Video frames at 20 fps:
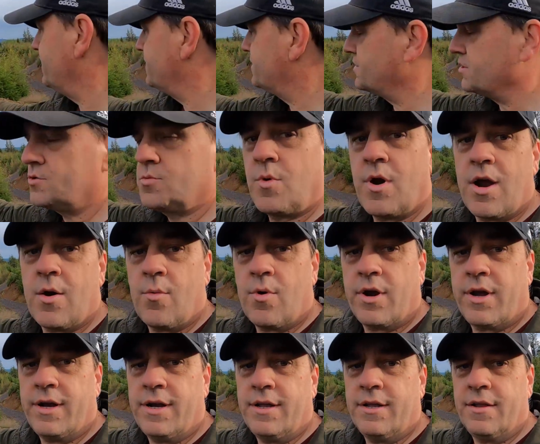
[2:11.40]
this is where
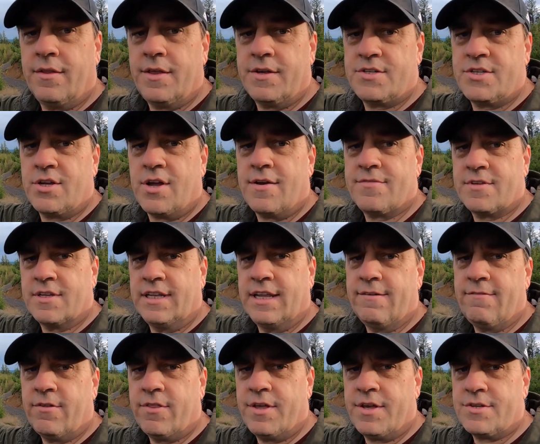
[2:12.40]
they still have to
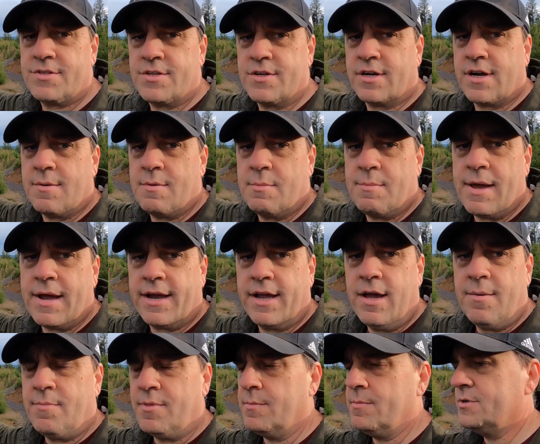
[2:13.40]
level this. They're coming back
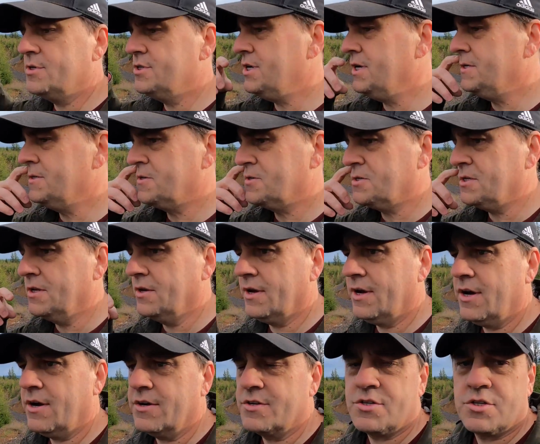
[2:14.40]
up. The machines are still
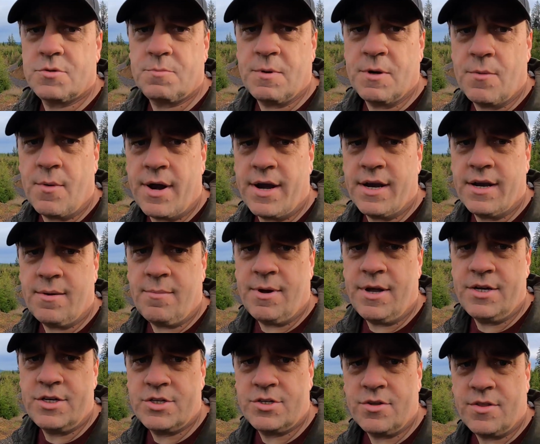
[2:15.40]
here. It's just been raining a
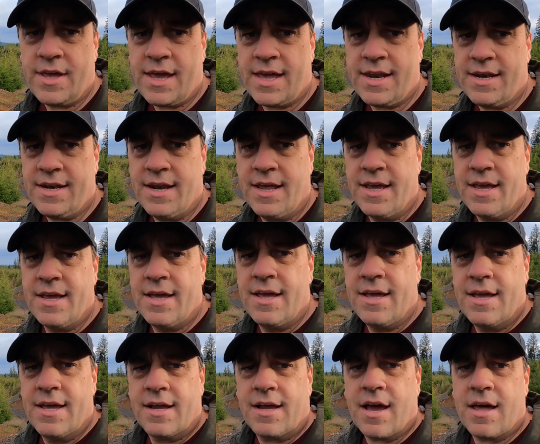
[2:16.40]
bunch, so they hadn't
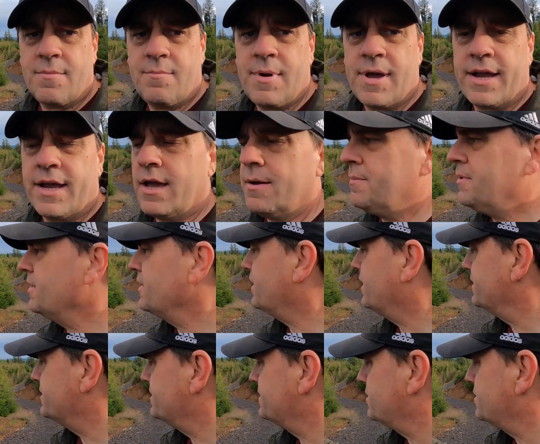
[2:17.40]
gotten back up here because